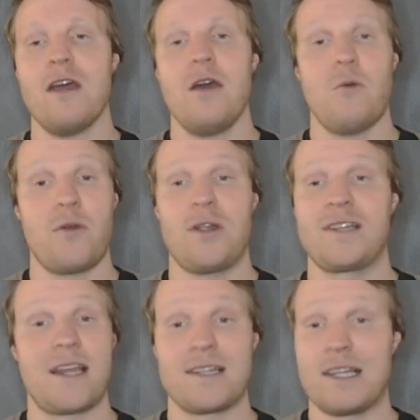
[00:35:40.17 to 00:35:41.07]
whether it's
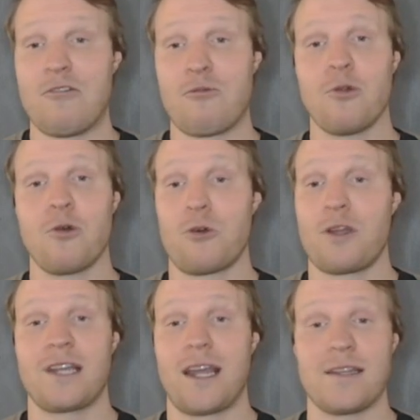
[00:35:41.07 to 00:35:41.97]
against Liverpool or
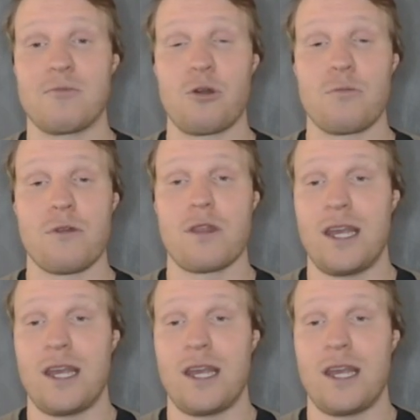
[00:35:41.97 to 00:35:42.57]
it's against Bournemouth.